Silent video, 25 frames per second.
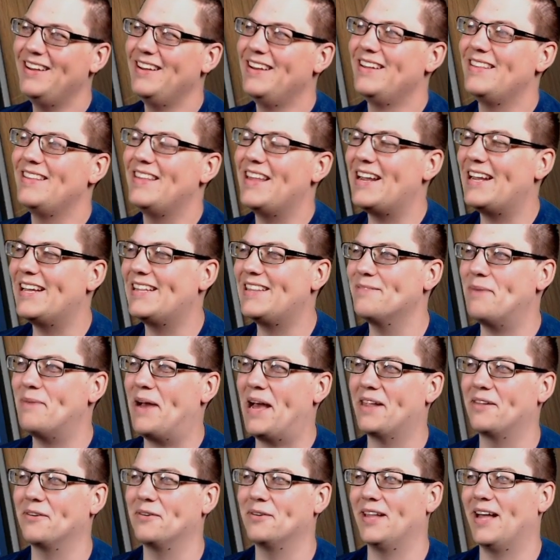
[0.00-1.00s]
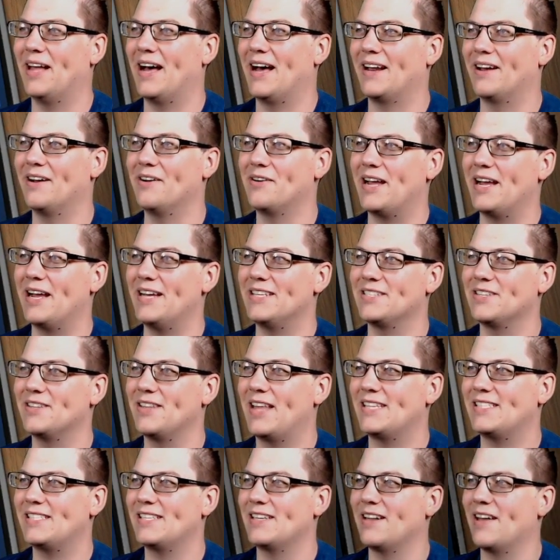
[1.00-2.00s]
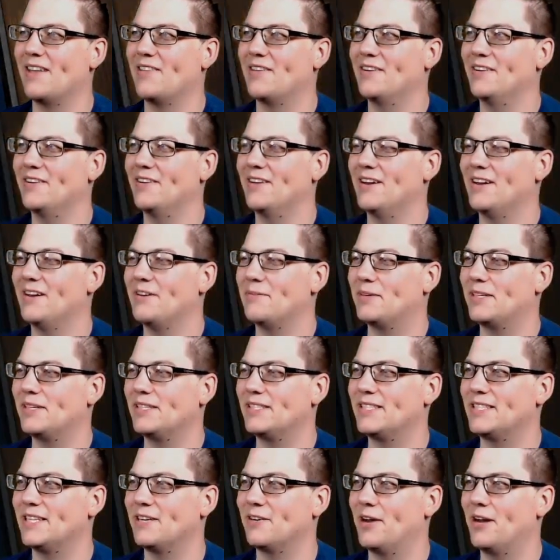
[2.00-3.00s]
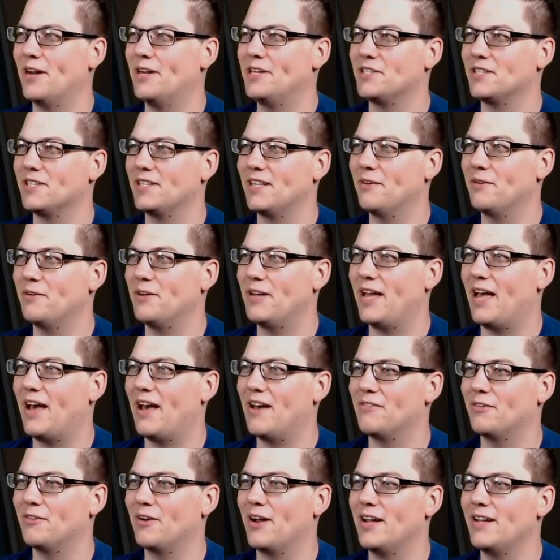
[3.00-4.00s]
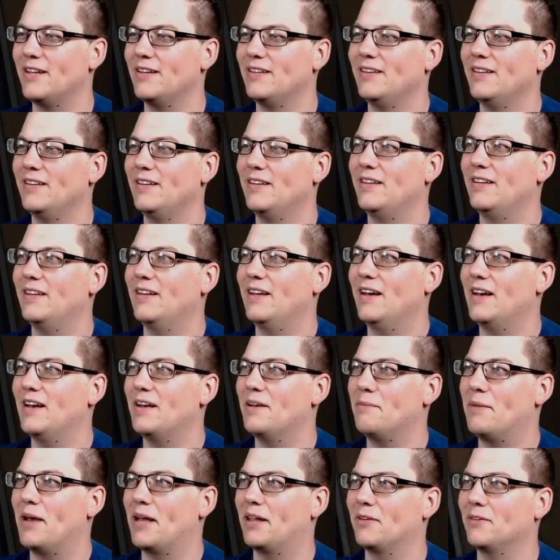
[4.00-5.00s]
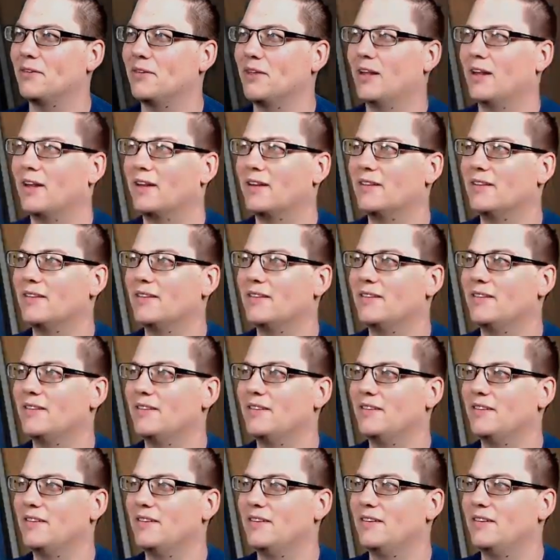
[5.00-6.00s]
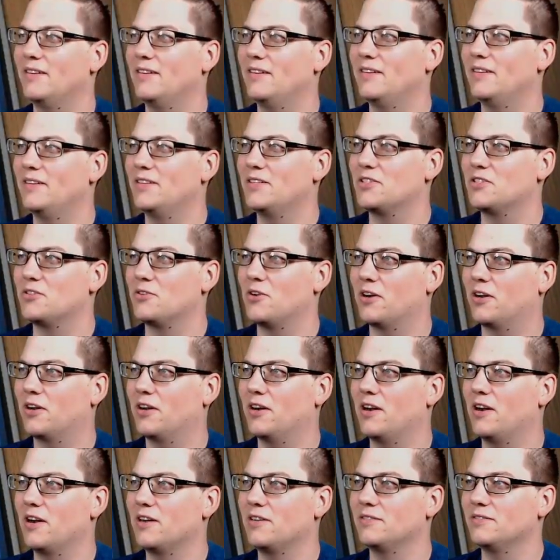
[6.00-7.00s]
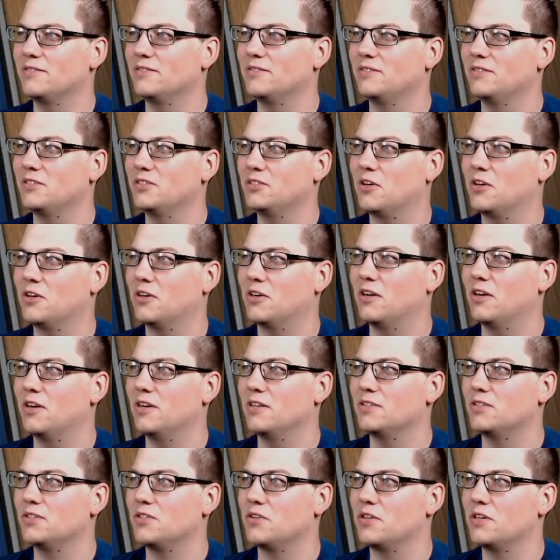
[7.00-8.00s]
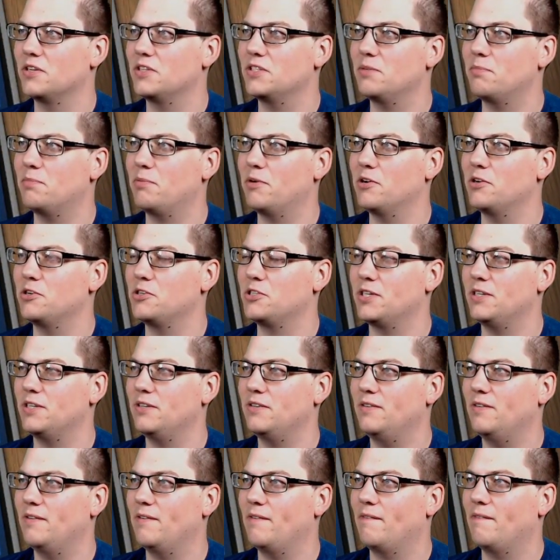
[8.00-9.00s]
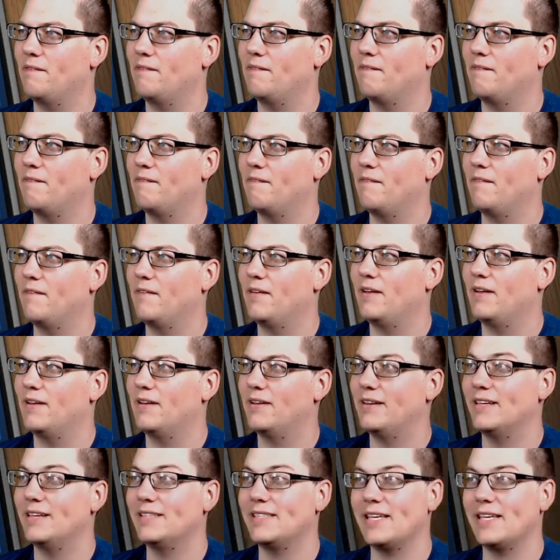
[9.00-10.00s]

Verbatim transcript: They get the Mallow and Lana. Okay, so that's another consideration that we have, right? Mallow and Lana. Strong card. Strong card. So there's the Persian. Get to